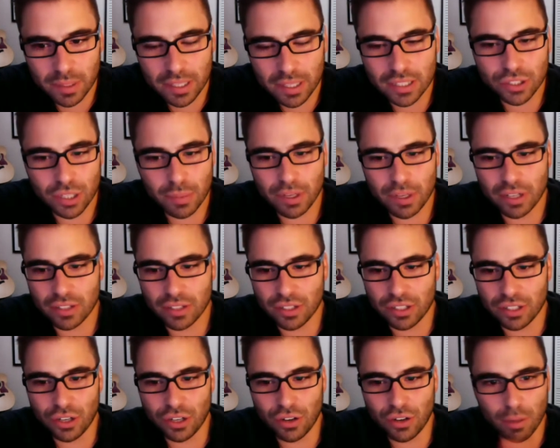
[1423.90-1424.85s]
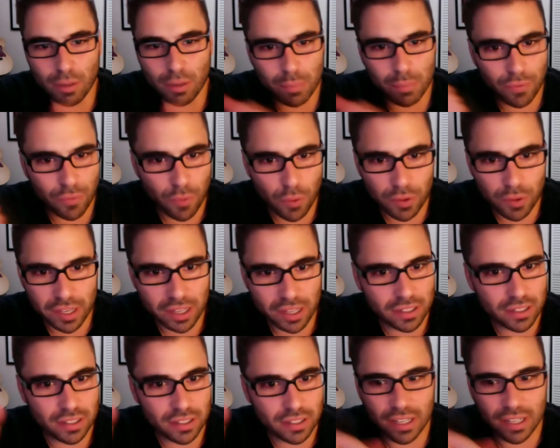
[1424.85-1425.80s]
distributed to Europe before they
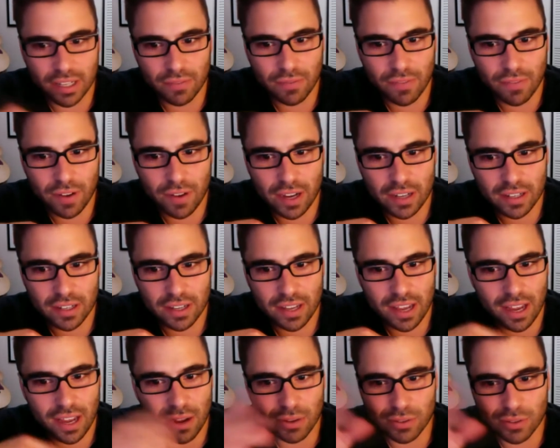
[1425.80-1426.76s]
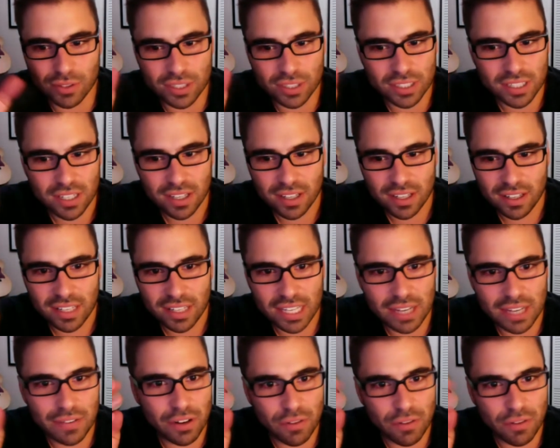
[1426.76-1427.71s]
could they could find accounts
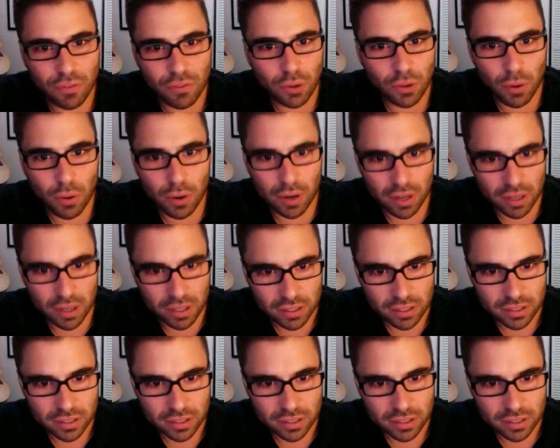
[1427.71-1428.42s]
even in Florida.